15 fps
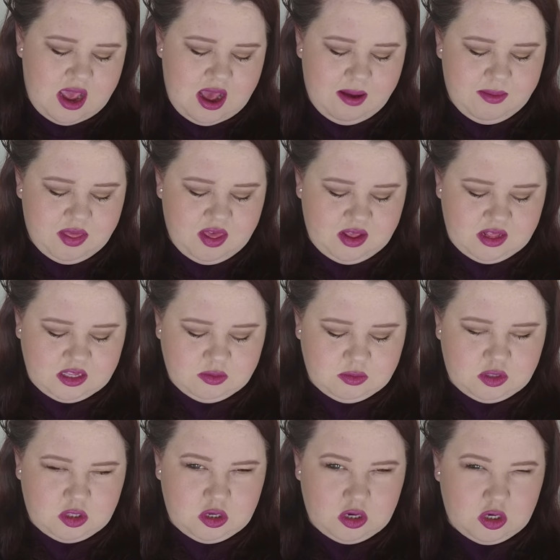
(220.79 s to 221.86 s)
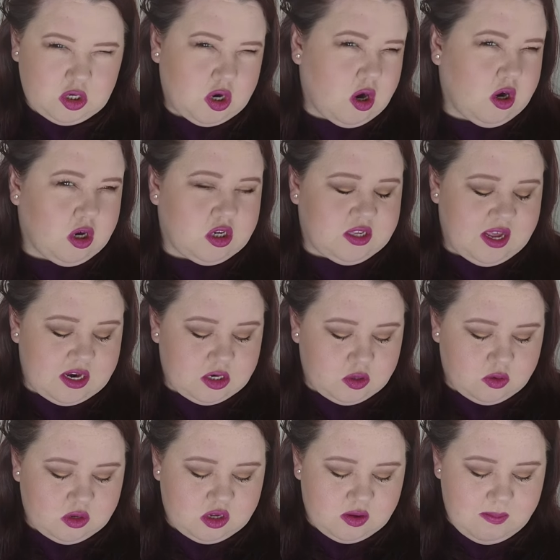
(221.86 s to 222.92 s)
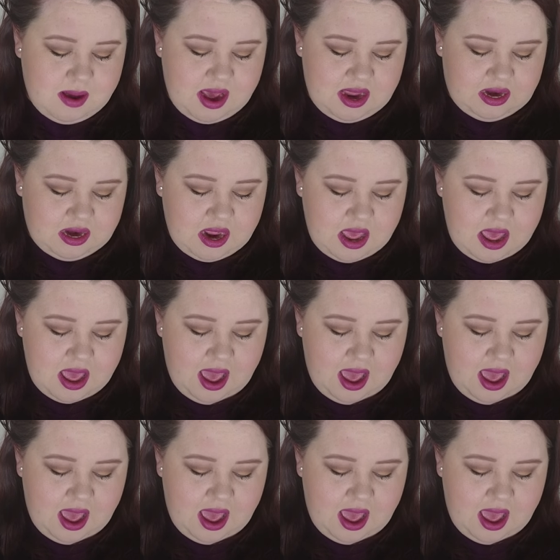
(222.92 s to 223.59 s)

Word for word: um, I think this would suit a darker skin tone to mine